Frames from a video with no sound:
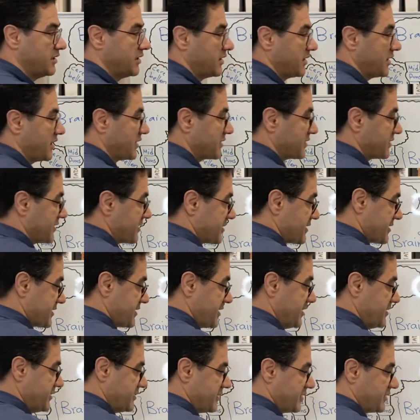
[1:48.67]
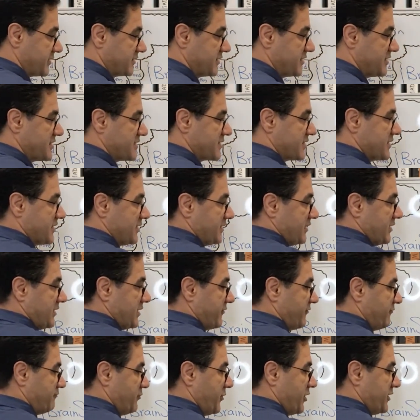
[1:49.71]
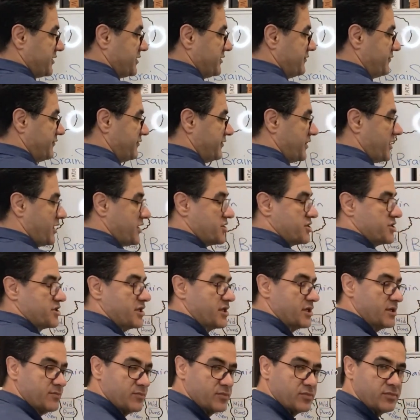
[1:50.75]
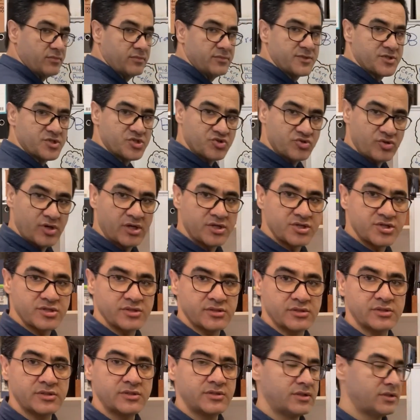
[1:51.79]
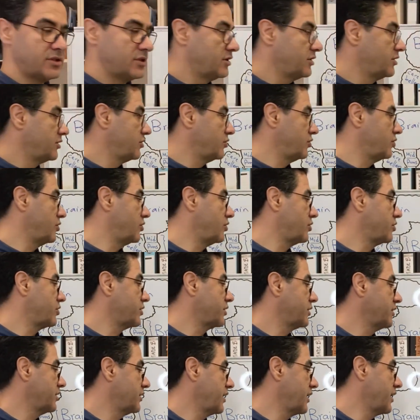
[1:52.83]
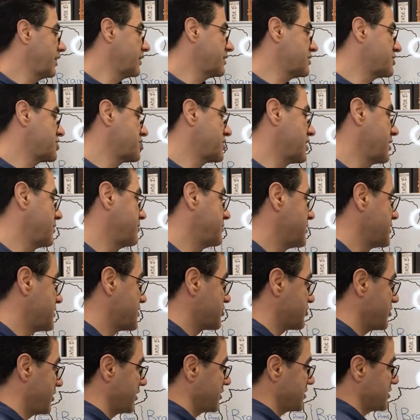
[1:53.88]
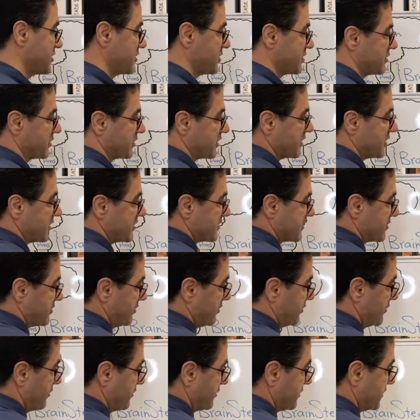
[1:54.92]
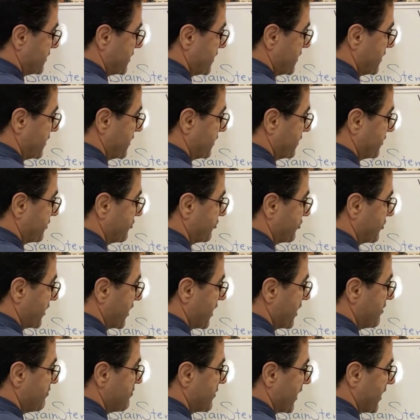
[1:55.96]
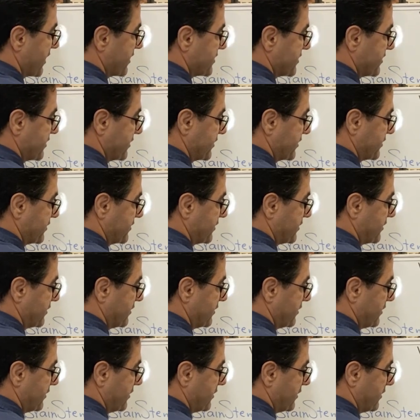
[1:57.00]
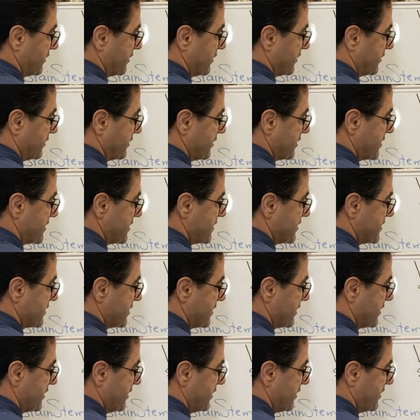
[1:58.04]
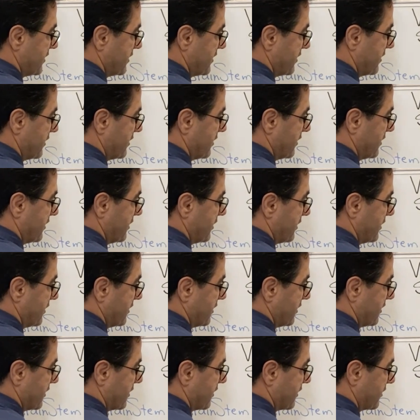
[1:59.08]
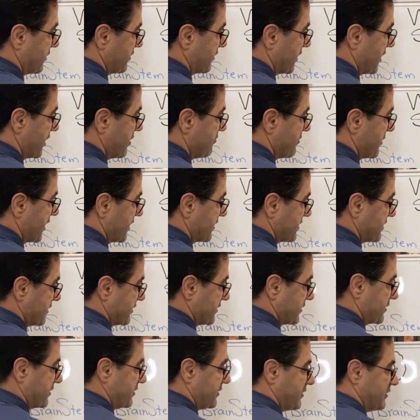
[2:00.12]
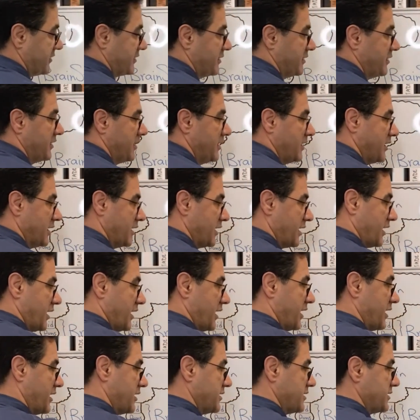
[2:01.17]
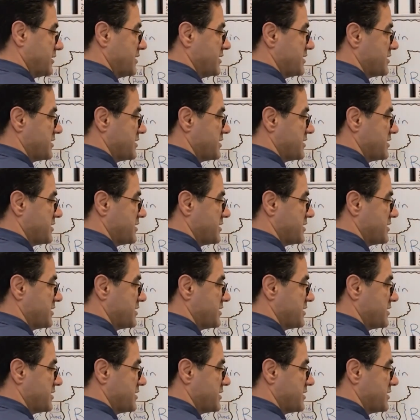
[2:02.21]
At the center, this butterfly shaped structure or X-shaped structure is called the gray matter. This is the gray matter, and it is